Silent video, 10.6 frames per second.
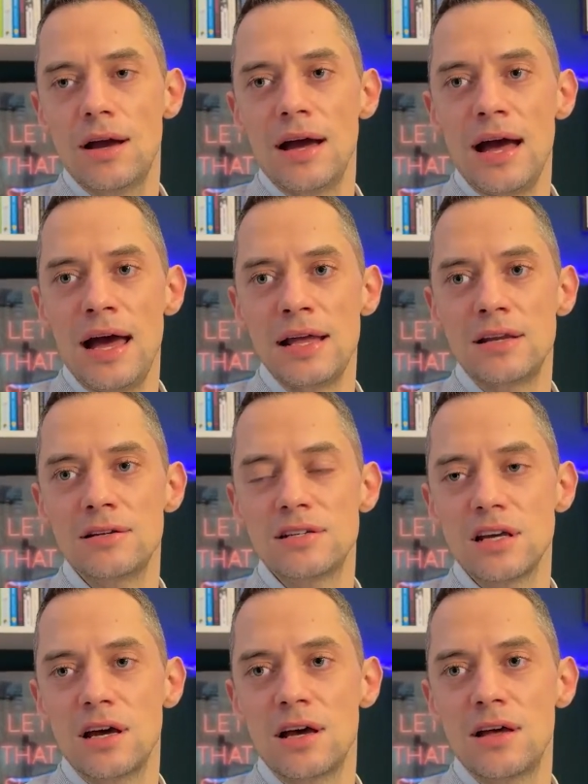And
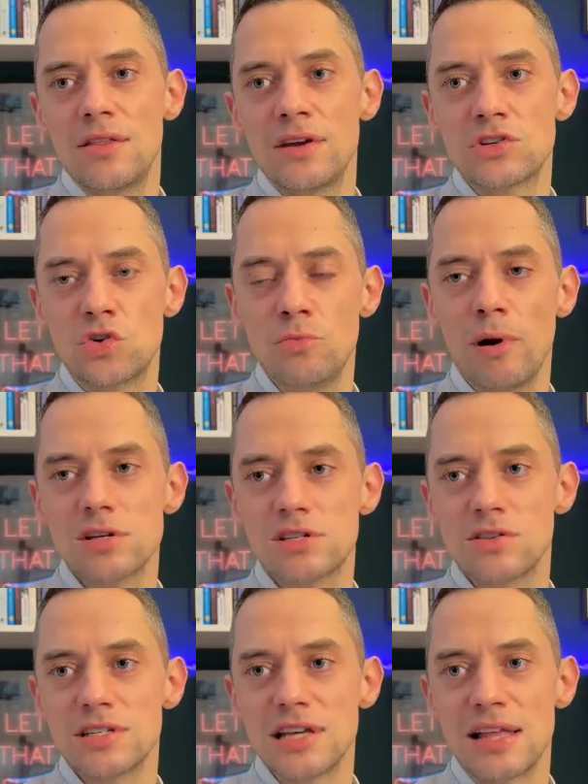there's two parts to
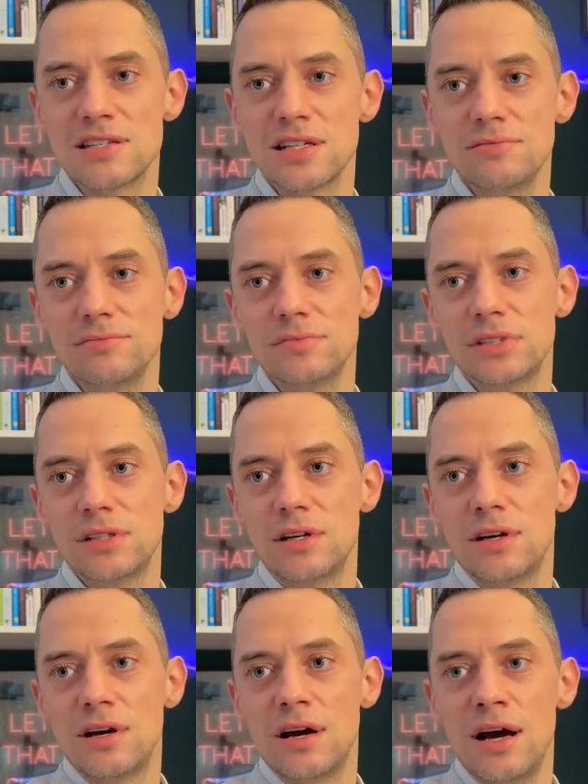this answer.
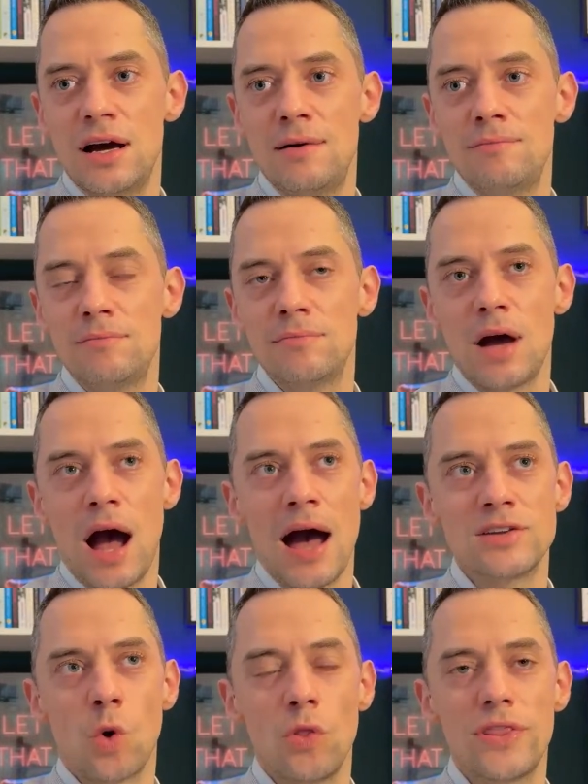I
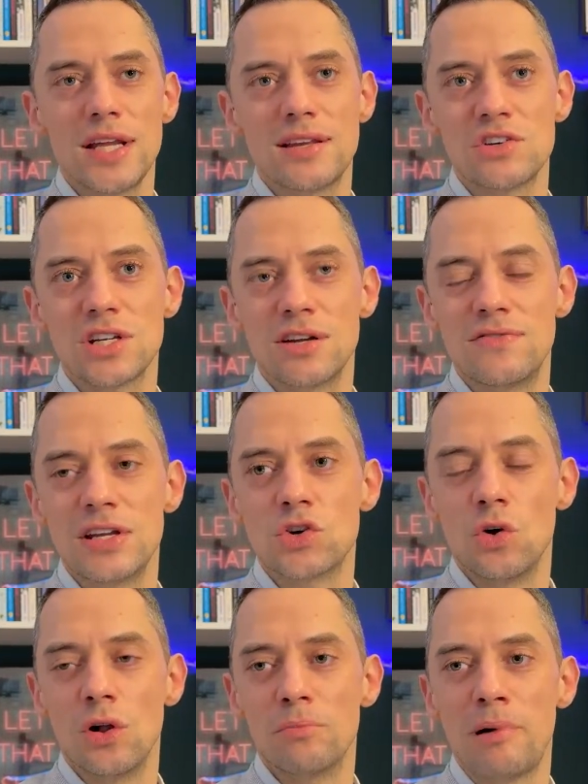don't think there's an
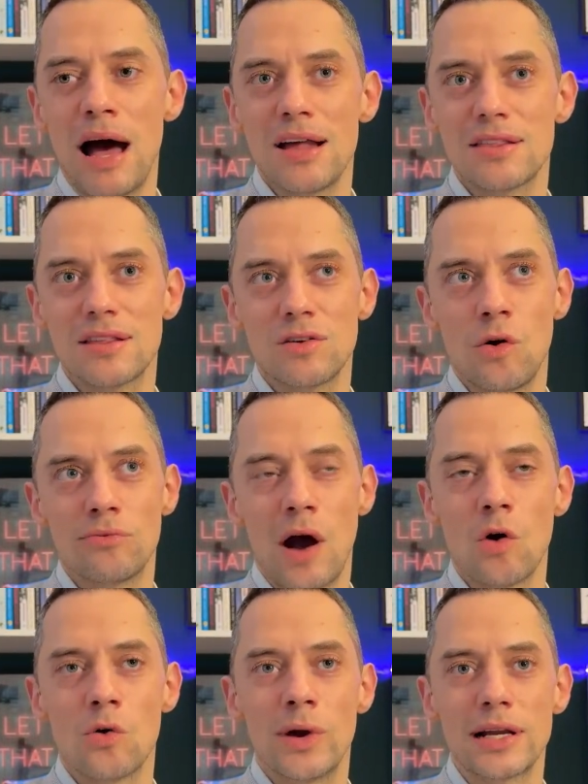individual path of how
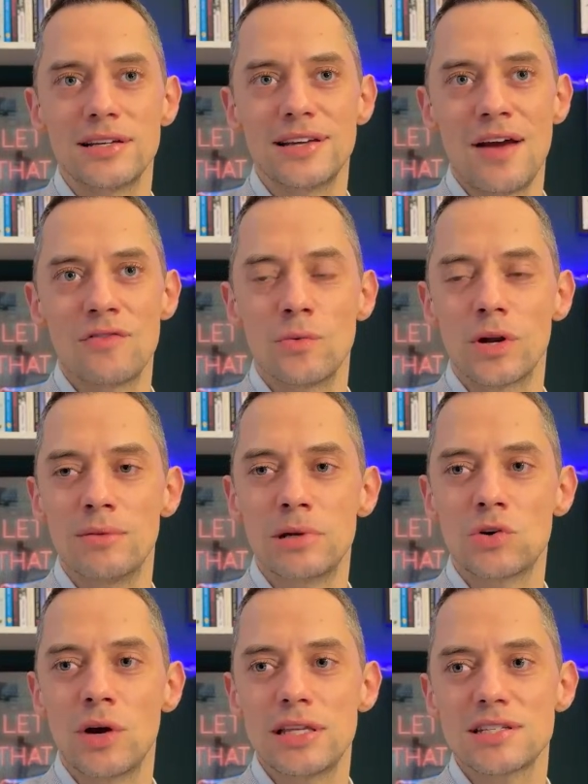quickly everyone
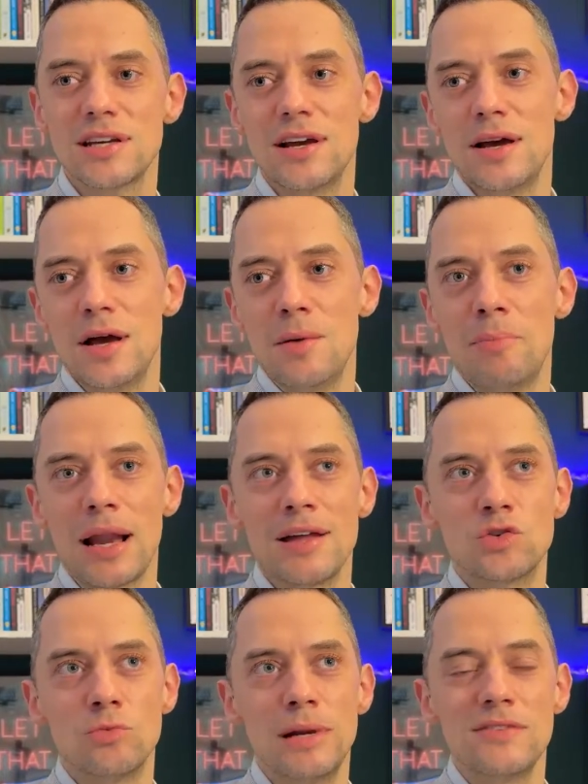habituates, but I
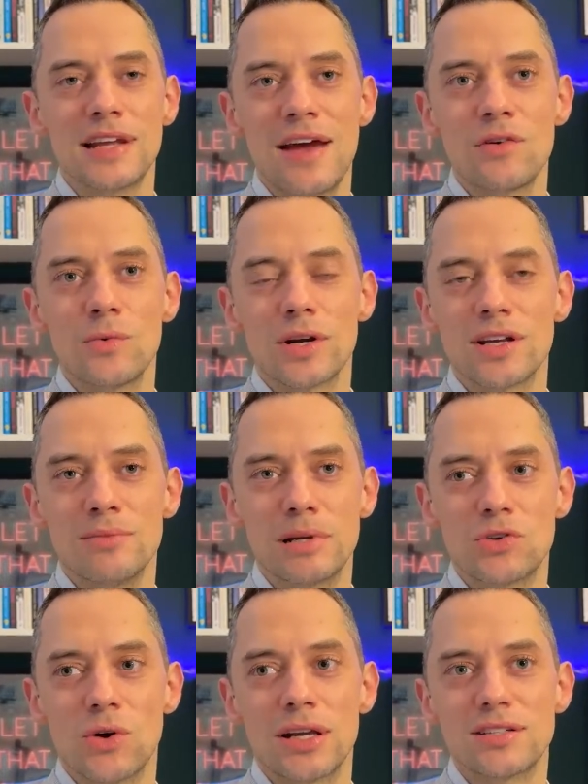do believe that everyone can
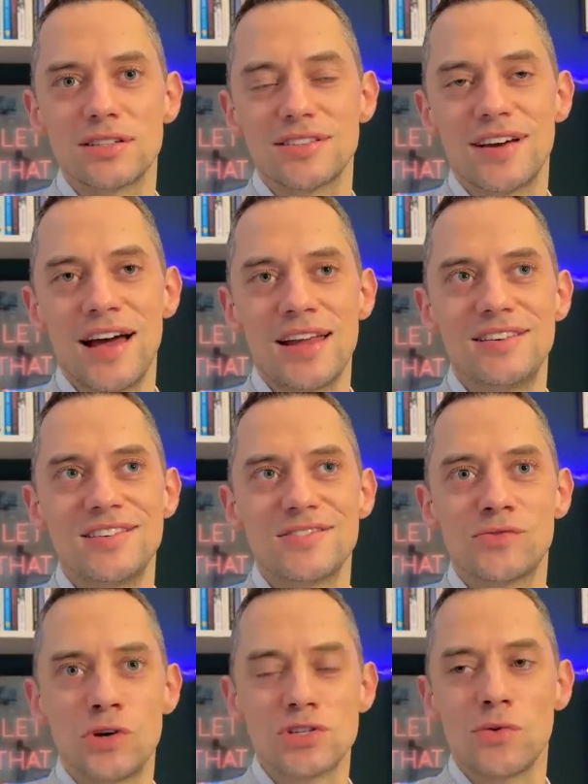habituate. And
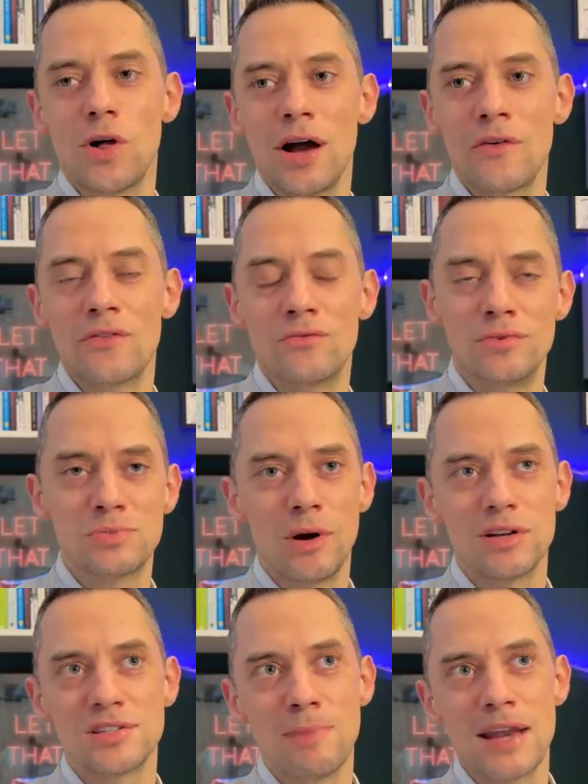first of all, I respond
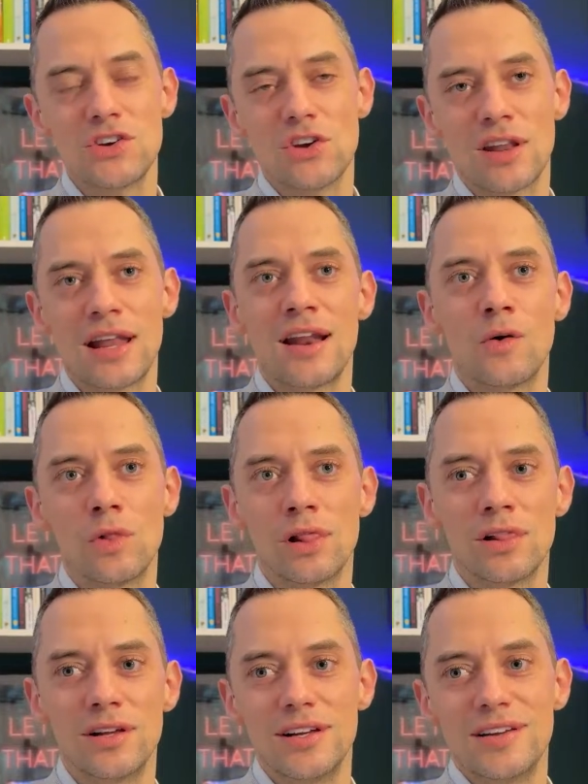in Spanish, and then I
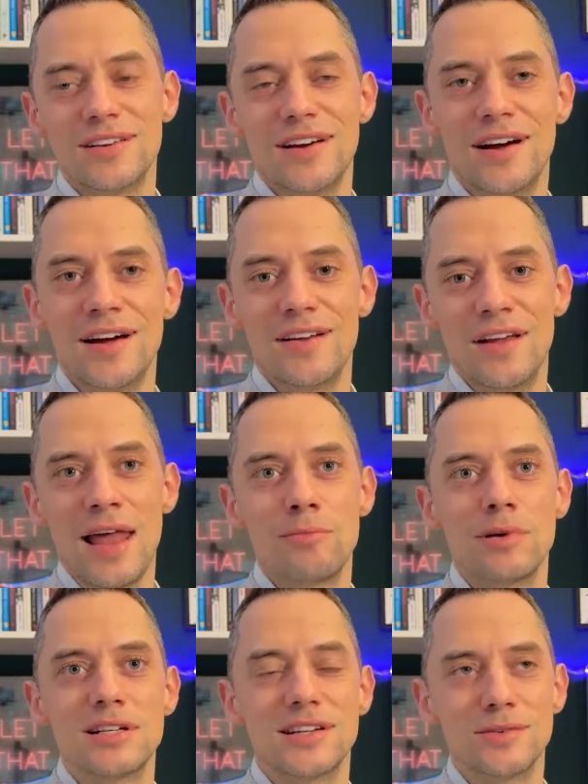will
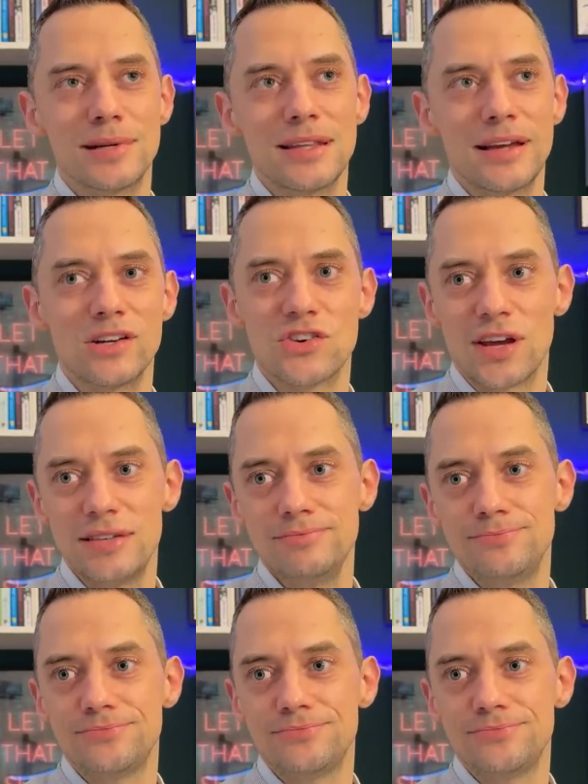elaborate a little bit in English, okay?